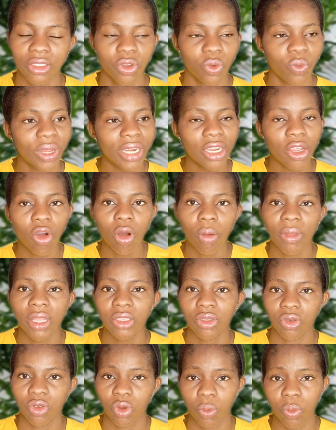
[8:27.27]
So when they
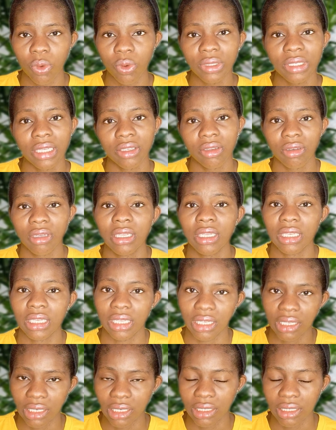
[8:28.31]
comment on your post, they're talking in
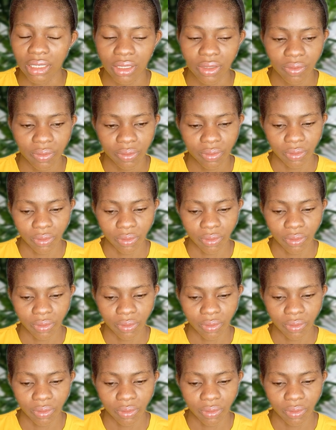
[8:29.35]
English.